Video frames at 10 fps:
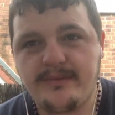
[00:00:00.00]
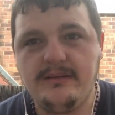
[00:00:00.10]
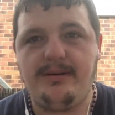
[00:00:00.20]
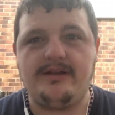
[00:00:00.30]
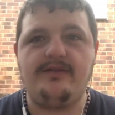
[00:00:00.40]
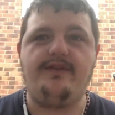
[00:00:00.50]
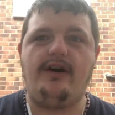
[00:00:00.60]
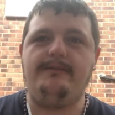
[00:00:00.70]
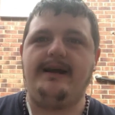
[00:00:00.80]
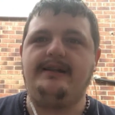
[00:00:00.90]
But I just thought
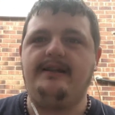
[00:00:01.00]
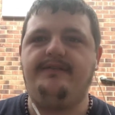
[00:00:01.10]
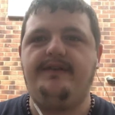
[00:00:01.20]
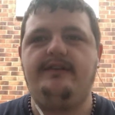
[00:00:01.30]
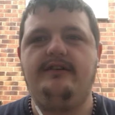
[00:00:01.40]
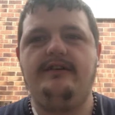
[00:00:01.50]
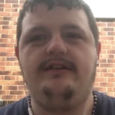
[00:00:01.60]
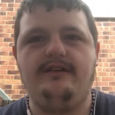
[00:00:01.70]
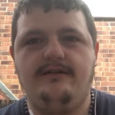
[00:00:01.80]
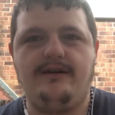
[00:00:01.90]
of making this video, you
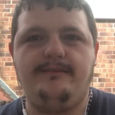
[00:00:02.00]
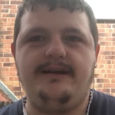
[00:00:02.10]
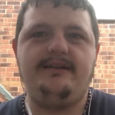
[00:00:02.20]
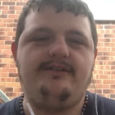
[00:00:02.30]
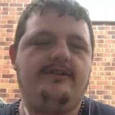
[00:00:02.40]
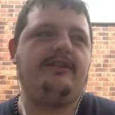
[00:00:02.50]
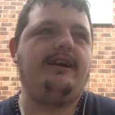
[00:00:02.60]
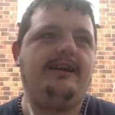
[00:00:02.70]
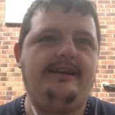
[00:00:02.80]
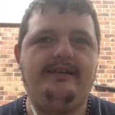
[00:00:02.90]
know what I mean? Just
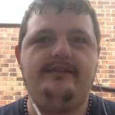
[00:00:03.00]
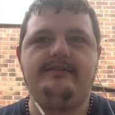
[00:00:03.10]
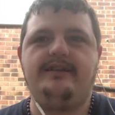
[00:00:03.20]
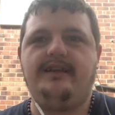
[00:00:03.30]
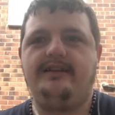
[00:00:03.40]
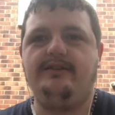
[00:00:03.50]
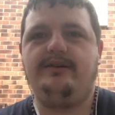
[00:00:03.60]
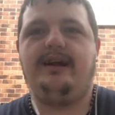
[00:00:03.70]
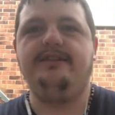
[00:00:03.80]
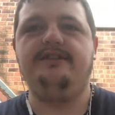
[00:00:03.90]
like to let you
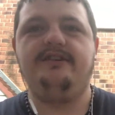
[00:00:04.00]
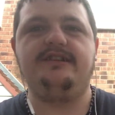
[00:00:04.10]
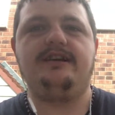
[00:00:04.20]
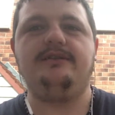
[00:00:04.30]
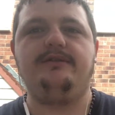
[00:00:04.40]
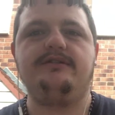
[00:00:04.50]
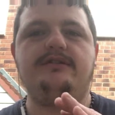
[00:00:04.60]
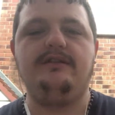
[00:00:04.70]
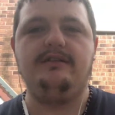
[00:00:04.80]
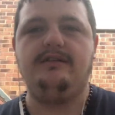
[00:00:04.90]
guys know exactly what's
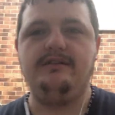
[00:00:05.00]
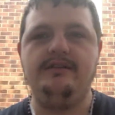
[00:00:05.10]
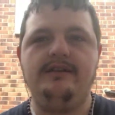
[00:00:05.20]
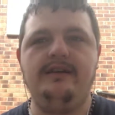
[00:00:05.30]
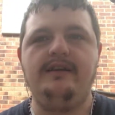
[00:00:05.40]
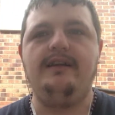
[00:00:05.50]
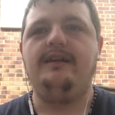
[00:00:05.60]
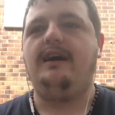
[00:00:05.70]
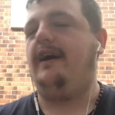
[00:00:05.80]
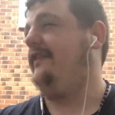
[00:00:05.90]
going on.
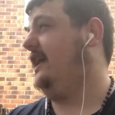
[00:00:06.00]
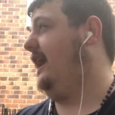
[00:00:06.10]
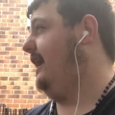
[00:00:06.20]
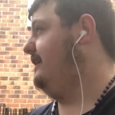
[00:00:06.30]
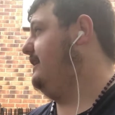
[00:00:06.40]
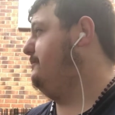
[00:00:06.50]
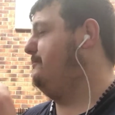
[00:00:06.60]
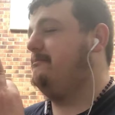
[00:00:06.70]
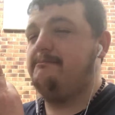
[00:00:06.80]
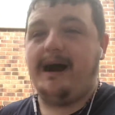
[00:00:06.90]
And yeah, it
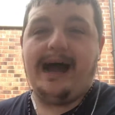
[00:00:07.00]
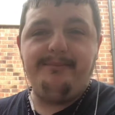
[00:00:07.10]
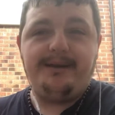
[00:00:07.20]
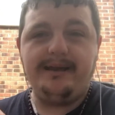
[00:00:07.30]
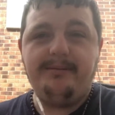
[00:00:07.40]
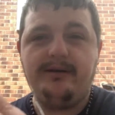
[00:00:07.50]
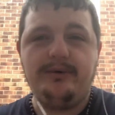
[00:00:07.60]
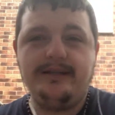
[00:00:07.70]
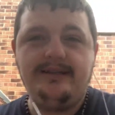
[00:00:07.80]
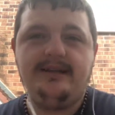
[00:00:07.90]
might be a bit
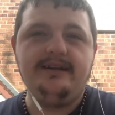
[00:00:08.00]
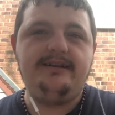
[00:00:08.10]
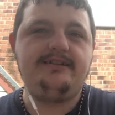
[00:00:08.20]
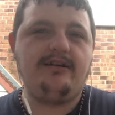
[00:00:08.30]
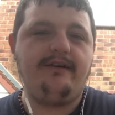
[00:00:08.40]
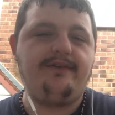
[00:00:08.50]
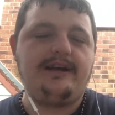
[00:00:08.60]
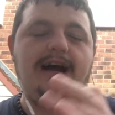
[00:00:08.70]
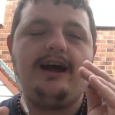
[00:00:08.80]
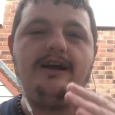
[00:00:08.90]
windy, so if you
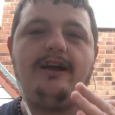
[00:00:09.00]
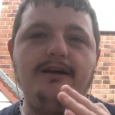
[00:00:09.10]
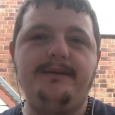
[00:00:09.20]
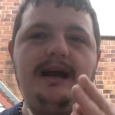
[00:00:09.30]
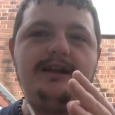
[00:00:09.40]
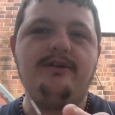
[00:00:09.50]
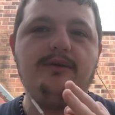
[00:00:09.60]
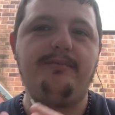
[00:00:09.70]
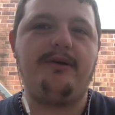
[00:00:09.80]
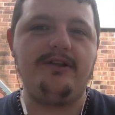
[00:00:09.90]
can't hear me, I do
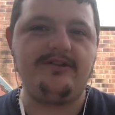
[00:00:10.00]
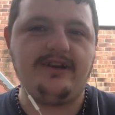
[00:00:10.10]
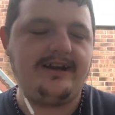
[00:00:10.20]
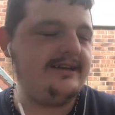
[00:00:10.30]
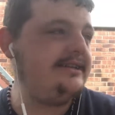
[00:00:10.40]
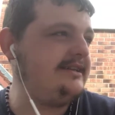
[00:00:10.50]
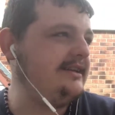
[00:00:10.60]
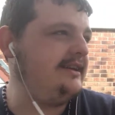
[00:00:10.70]
apologise.